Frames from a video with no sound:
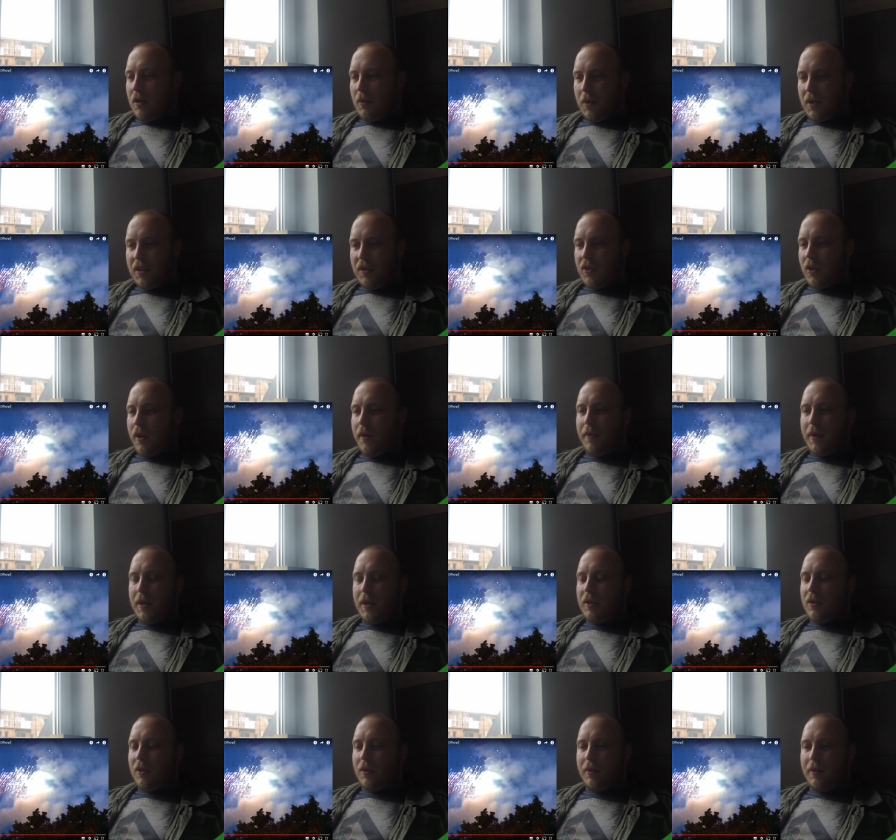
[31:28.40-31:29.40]
with
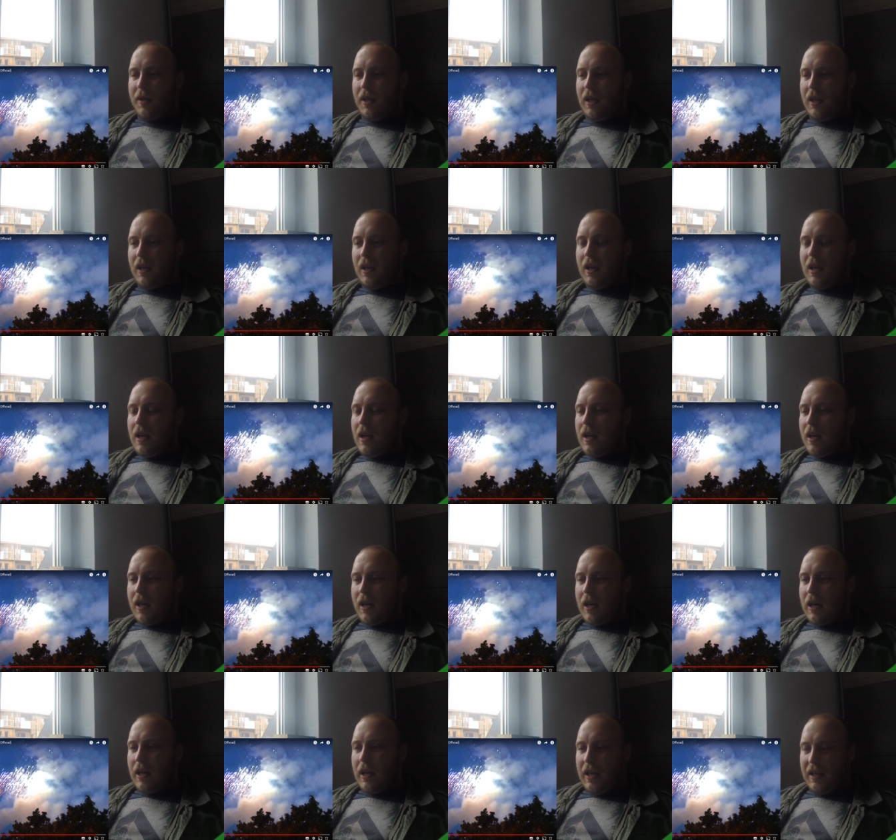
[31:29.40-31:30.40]
territory
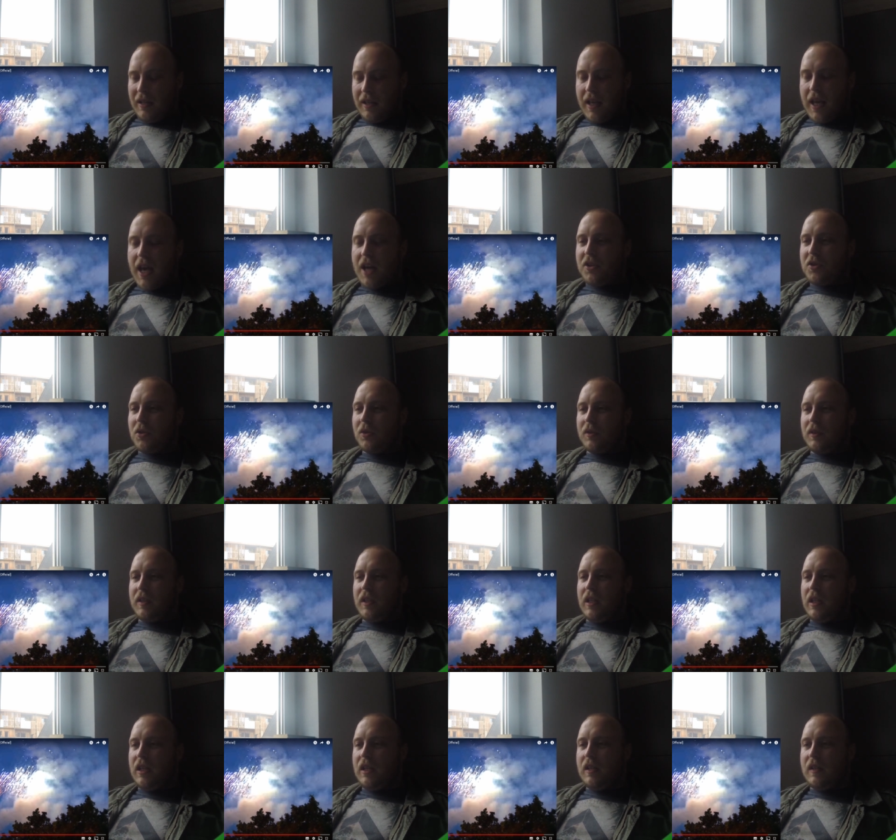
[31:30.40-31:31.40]
and
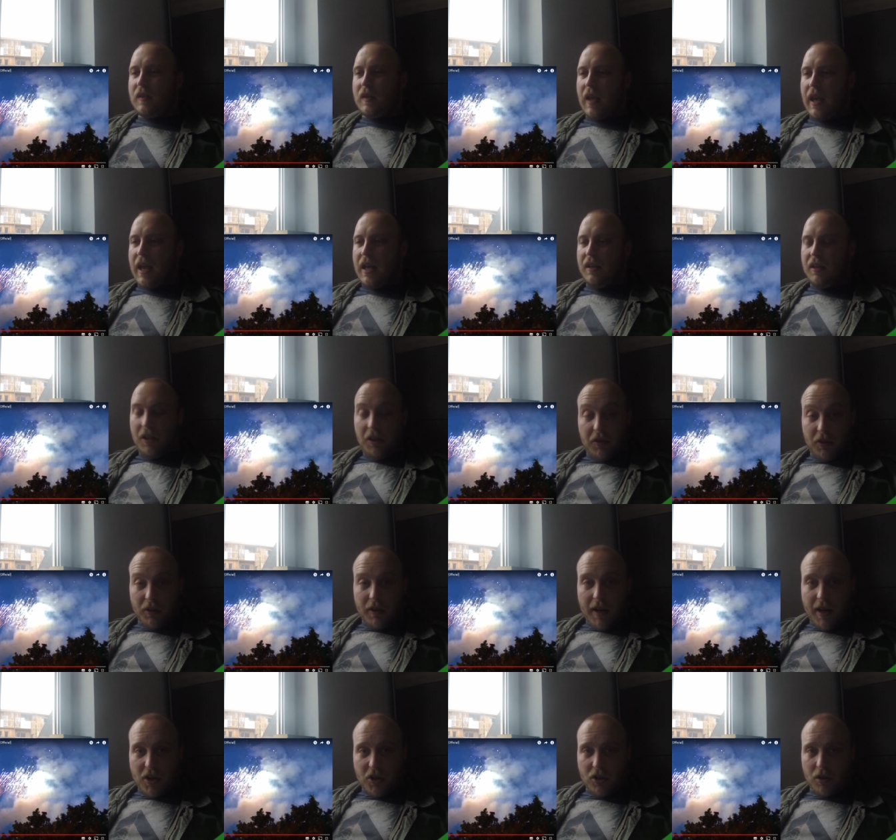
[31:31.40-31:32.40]
casualties and
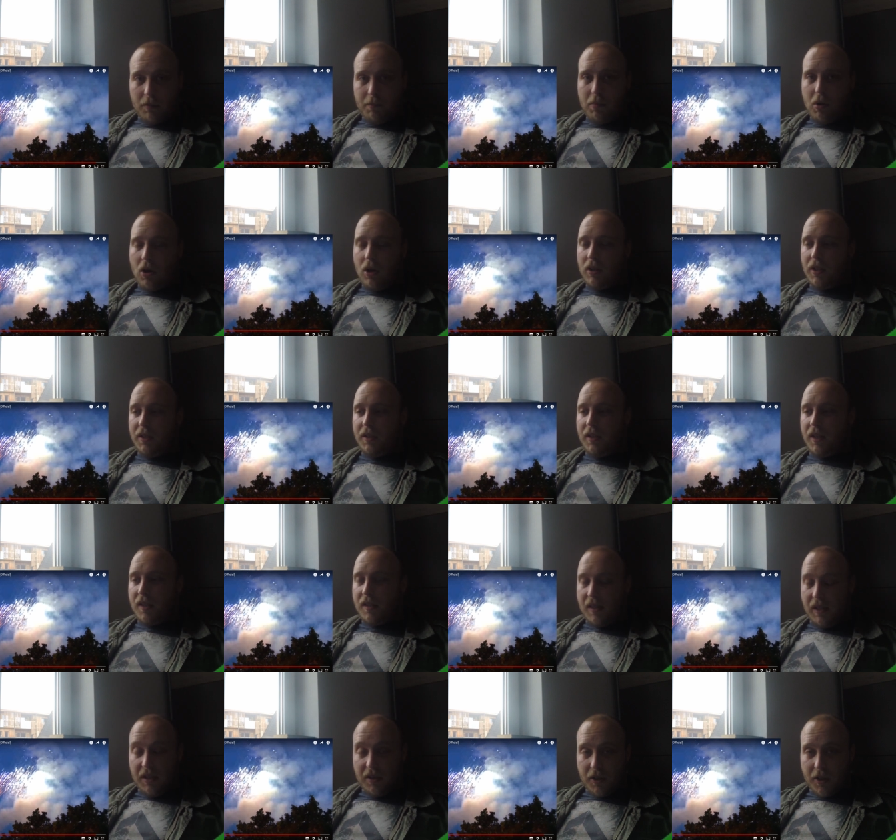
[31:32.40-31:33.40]
international
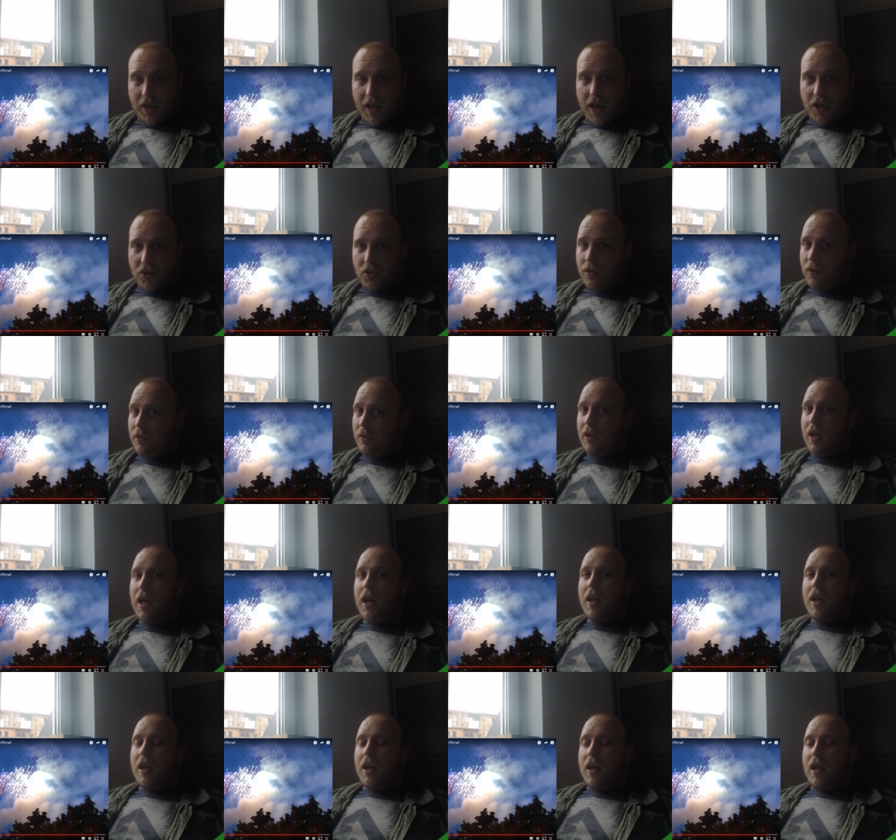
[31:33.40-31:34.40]
politics, international
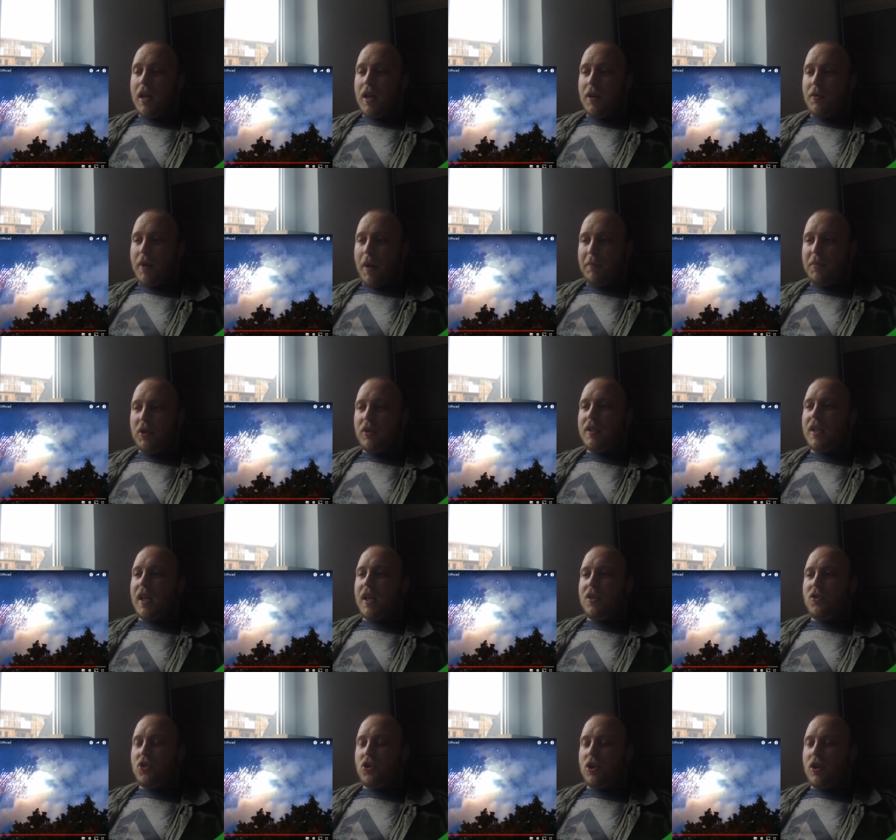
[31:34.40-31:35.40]

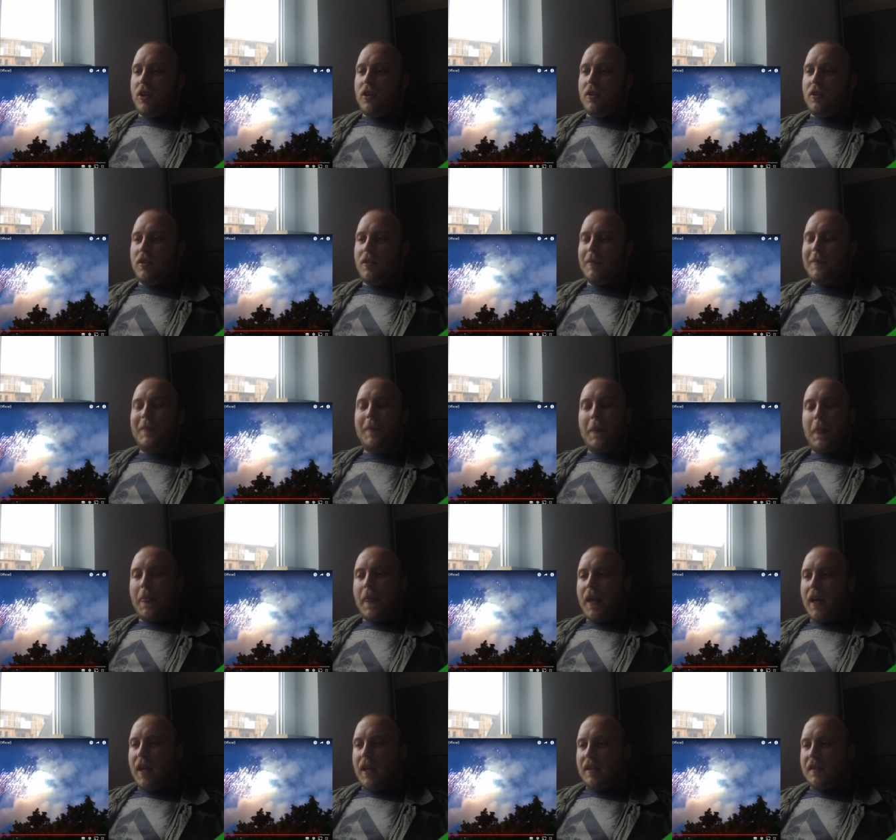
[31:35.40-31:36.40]
reputation,
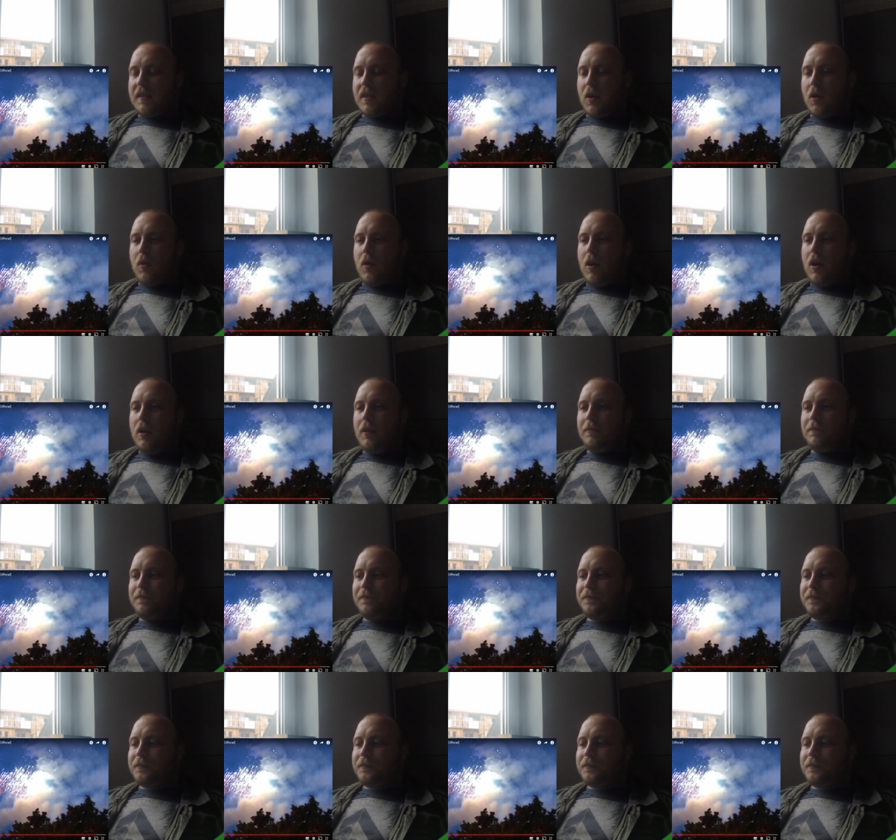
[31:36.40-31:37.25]
and so on.